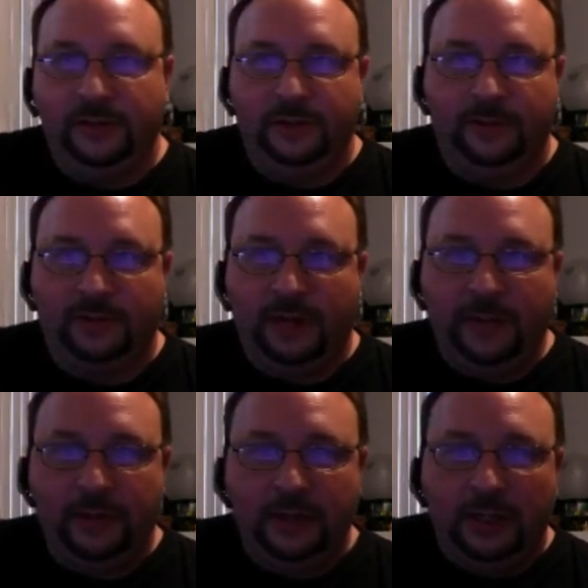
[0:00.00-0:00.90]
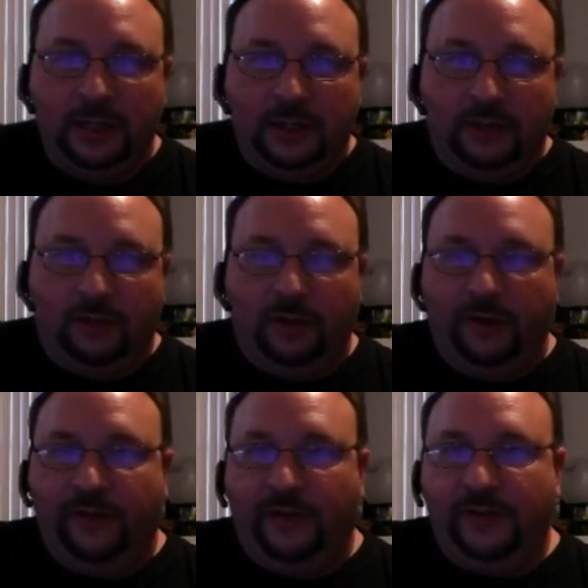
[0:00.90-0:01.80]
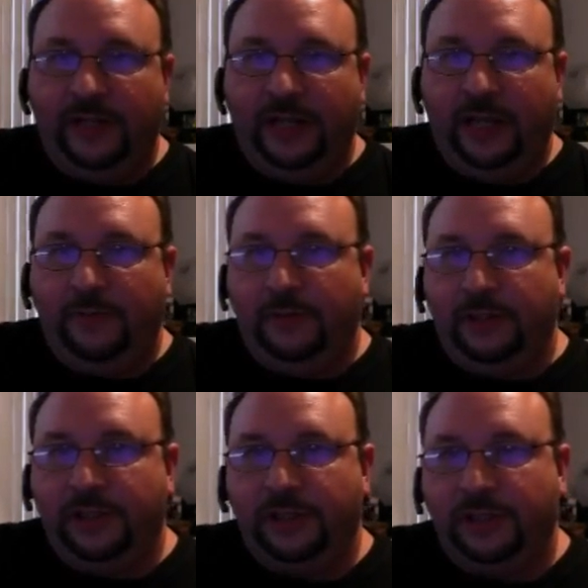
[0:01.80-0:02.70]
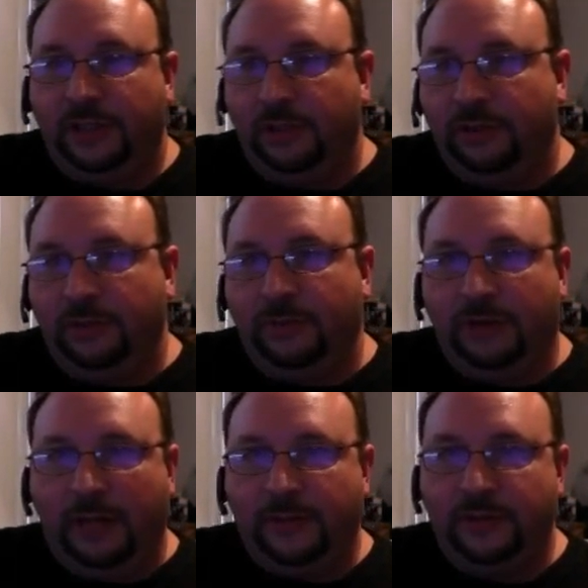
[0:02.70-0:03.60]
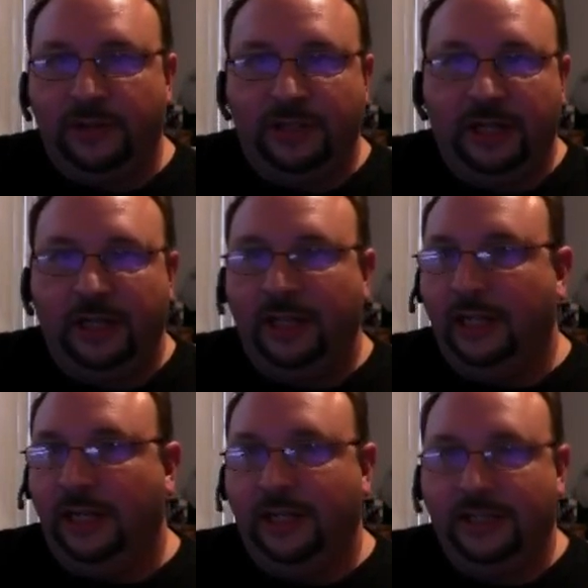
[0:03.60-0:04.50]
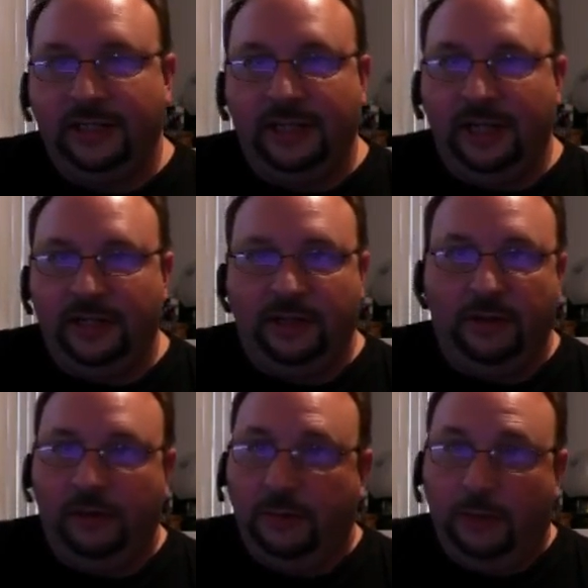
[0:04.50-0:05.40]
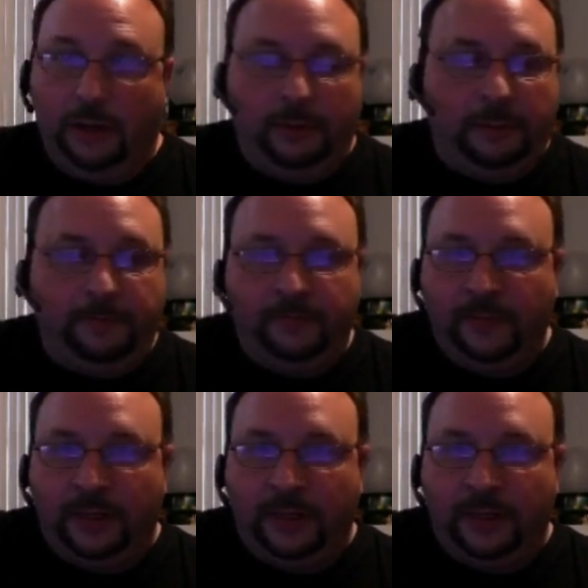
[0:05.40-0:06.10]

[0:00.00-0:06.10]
subscriber, or if every day new subscribers are just getting the next day's coding problem.